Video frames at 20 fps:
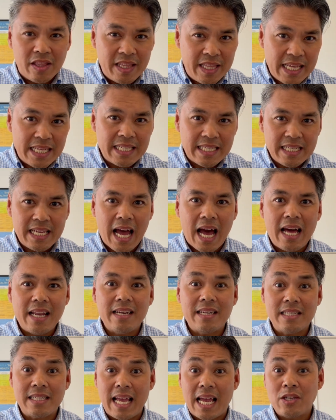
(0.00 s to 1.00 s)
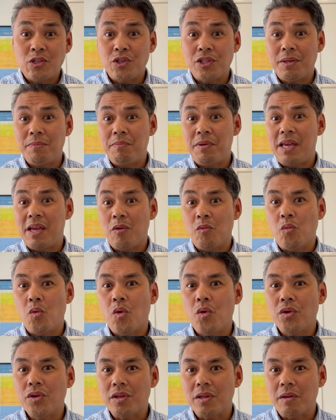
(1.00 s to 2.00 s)
this garden is actually being
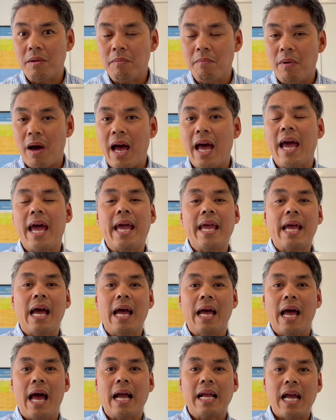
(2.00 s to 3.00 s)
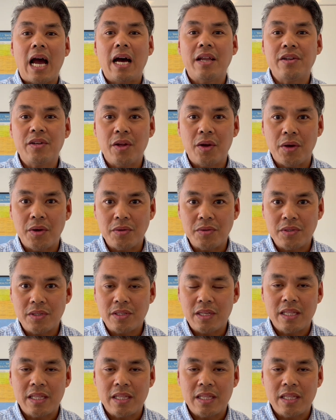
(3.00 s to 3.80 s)
watered by a garden hose,